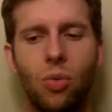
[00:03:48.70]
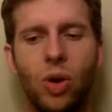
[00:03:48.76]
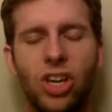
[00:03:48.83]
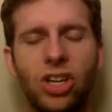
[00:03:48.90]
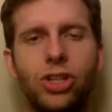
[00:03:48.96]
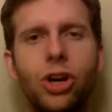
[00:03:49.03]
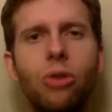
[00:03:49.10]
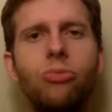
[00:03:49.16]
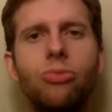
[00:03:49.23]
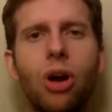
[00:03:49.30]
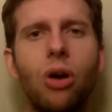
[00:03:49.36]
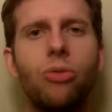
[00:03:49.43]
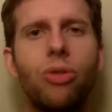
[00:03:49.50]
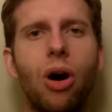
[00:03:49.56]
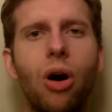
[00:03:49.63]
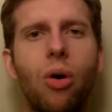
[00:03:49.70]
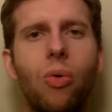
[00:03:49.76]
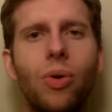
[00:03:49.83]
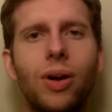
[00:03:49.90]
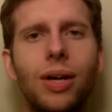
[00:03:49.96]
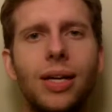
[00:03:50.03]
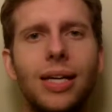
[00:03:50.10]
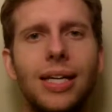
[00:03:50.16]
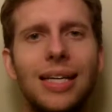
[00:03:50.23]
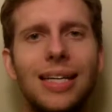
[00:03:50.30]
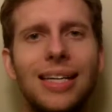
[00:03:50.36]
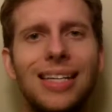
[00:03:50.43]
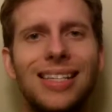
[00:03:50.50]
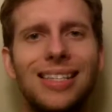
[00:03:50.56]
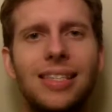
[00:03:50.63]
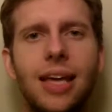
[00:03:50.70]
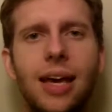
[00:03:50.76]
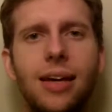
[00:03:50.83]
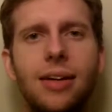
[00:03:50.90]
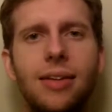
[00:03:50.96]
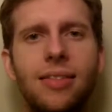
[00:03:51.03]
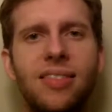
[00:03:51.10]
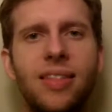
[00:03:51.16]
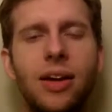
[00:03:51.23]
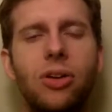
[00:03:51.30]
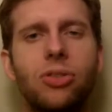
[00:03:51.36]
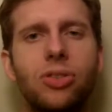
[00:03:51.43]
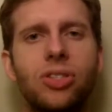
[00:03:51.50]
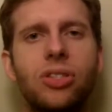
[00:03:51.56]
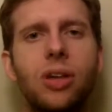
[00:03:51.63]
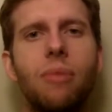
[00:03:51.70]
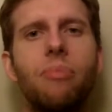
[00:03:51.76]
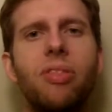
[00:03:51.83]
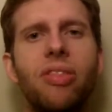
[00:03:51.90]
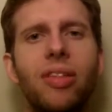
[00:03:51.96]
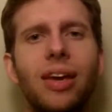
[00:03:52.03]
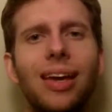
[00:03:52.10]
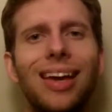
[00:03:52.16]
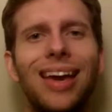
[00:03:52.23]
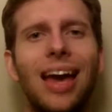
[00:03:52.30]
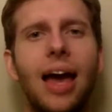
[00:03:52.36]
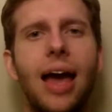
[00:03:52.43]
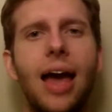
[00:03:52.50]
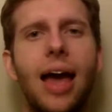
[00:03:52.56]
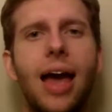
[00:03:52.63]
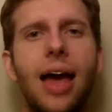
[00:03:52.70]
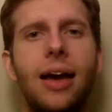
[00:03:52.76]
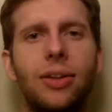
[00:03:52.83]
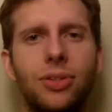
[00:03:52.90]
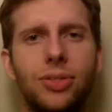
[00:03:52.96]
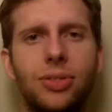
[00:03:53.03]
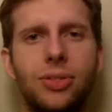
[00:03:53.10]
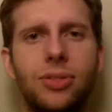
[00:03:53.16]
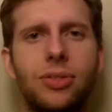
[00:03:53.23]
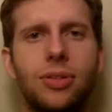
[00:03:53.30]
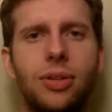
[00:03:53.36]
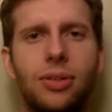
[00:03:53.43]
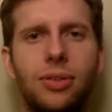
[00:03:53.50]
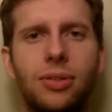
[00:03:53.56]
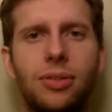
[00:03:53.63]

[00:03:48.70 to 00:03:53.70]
What you don't know, though, is that there's something else.